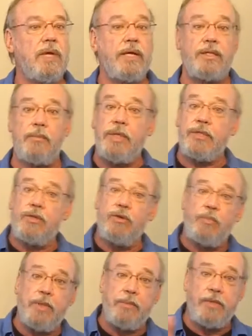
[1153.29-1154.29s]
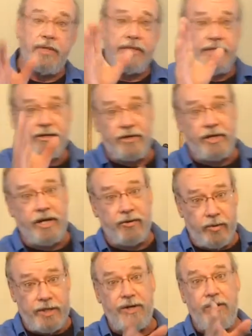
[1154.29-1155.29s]
Not to mention you people on the internet
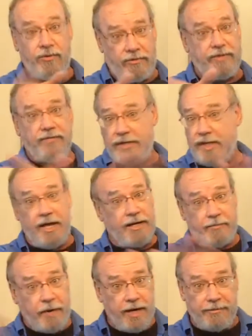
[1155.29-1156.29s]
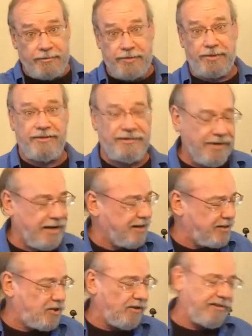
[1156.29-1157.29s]
who we know have a lot of problems, you know.
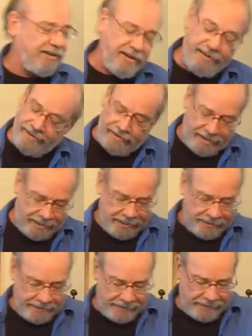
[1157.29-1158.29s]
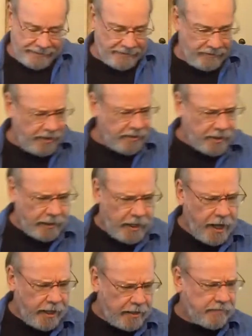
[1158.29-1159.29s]
So there's a
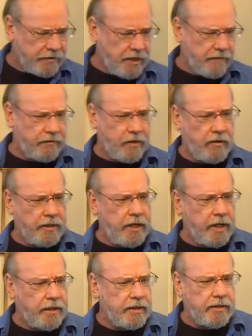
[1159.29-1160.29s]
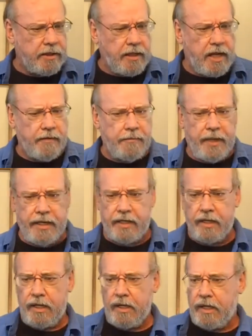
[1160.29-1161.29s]
lot of stuff going on and there's a lot of
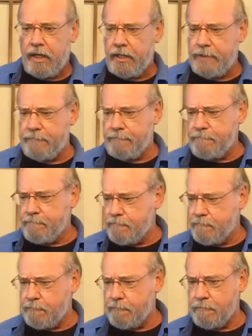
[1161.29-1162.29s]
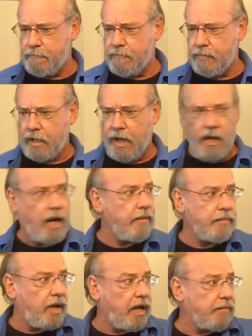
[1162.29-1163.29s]
pain.
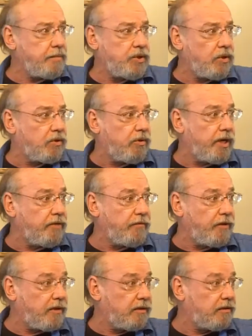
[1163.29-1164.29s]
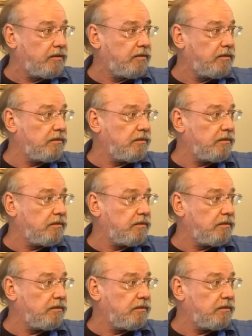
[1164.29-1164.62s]
I'm so grateful.